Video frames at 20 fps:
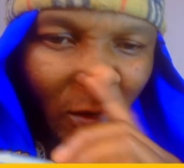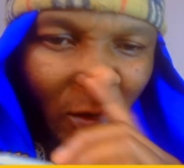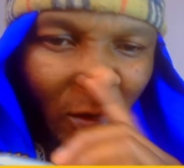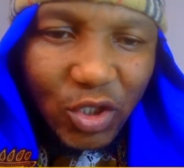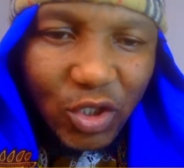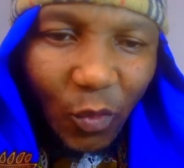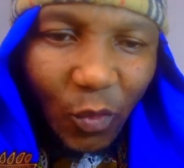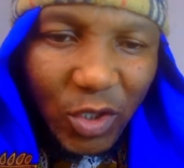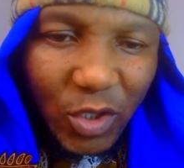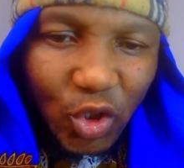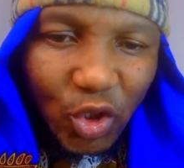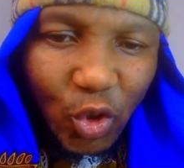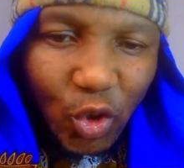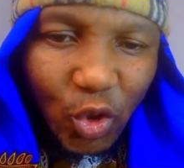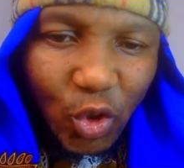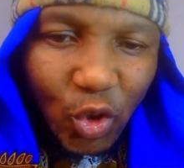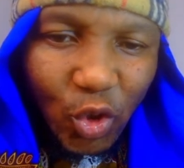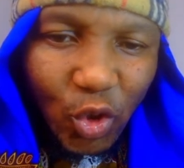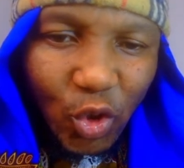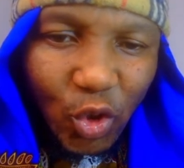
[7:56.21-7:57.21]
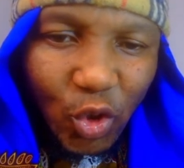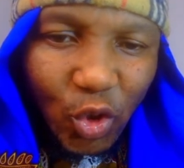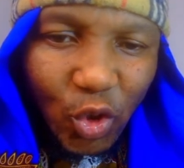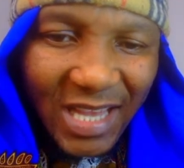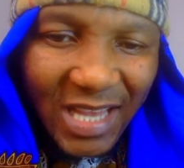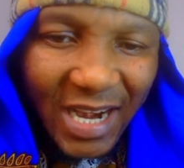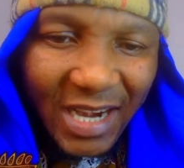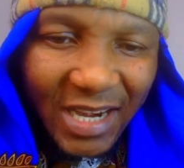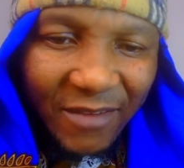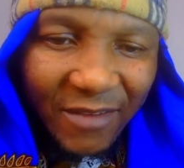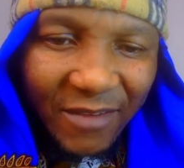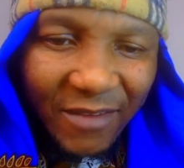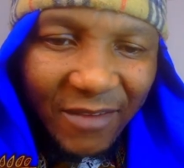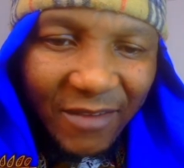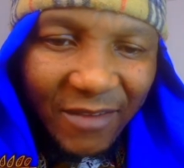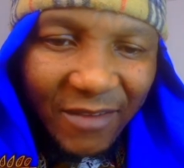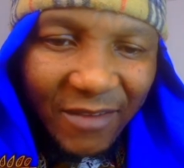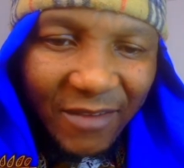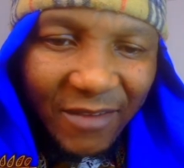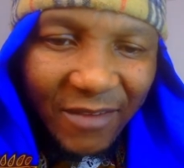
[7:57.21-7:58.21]
So what you do, you take standard
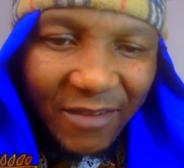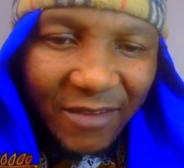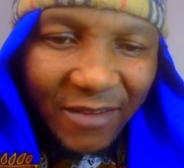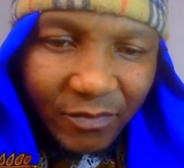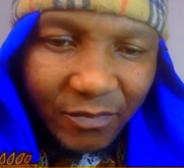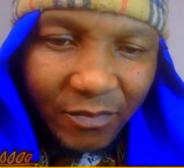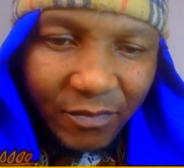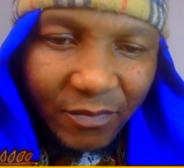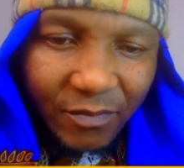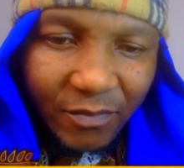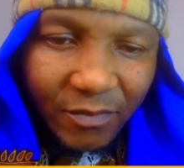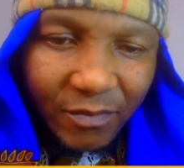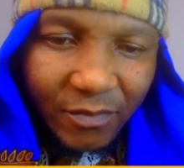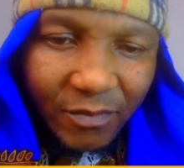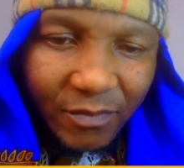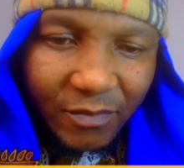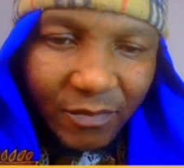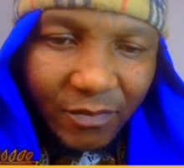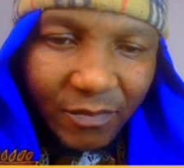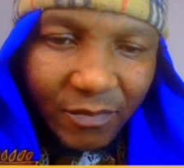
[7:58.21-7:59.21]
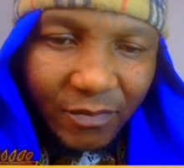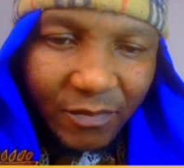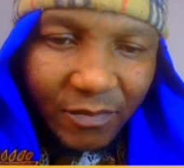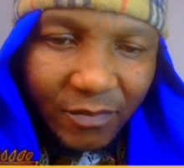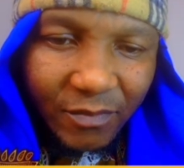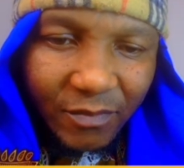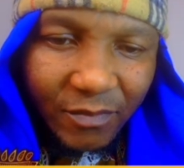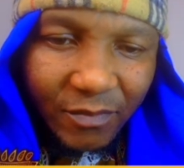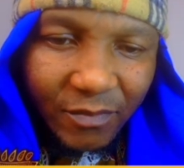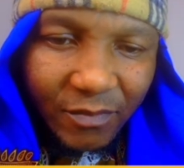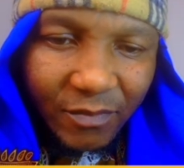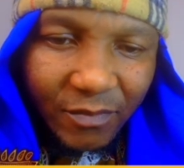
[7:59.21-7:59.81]
deviation of